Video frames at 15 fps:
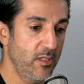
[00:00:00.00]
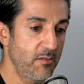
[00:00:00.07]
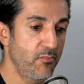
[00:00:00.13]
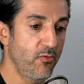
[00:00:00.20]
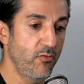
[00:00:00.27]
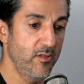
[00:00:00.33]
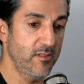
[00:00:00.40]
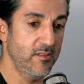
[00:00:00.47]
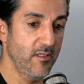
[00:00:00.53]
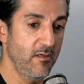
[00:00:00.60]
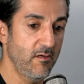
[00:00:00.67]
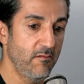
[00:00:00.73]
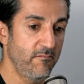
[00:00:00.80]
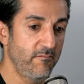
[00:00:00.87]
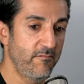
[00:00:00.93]
point
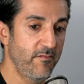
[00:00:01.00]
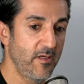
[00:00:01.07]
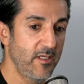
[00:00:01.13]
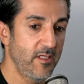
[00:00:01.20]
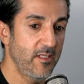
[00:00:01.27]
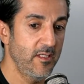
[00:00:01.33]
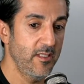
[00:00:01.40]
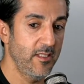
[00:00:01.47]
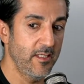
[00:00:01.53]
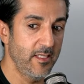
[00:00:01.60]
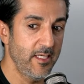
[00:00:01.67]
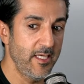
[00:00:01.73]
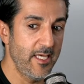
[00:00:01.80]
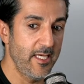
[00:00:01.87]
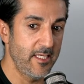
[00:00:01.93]
of
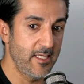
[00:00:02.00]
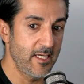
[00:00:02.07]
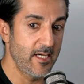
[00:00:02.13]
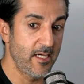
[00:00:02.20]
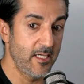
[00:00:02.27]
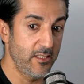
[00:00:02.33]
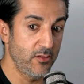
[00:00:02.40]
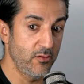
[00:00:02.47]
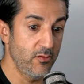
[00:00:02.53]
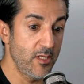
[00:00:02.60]
AI